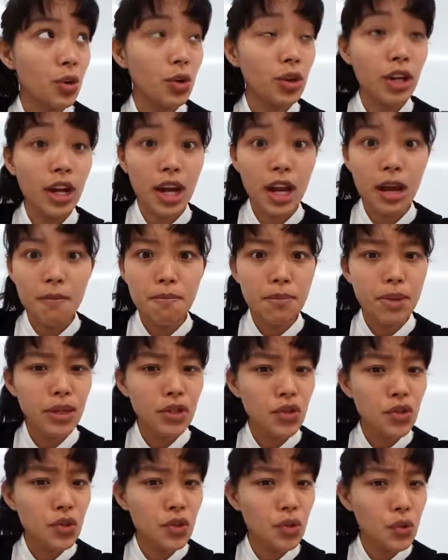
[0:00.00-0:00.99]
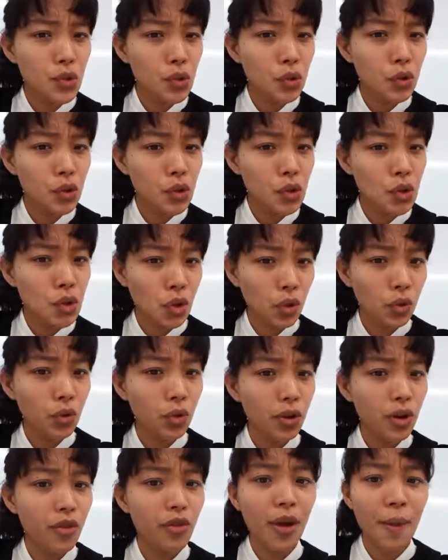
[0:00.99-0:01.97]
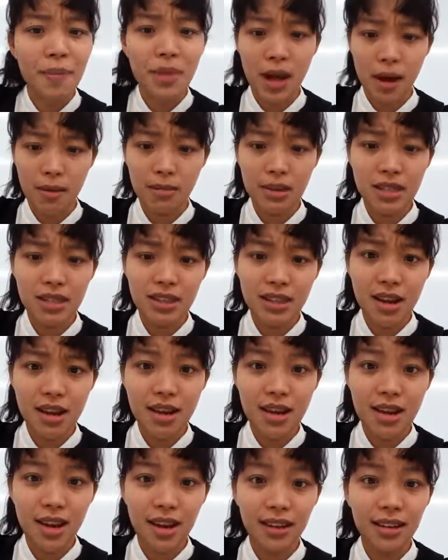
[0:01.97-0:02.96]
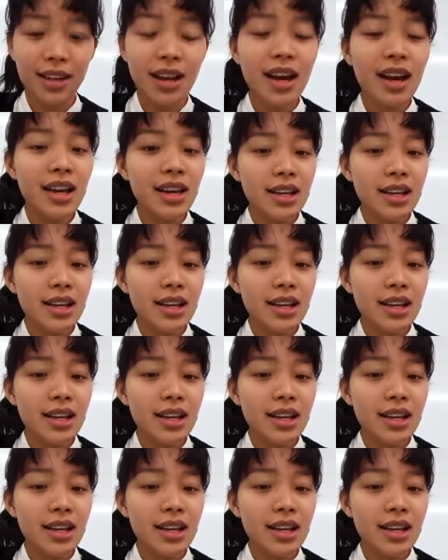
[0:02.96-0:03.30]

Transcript: or Ebisucho, if I'm not mistaken.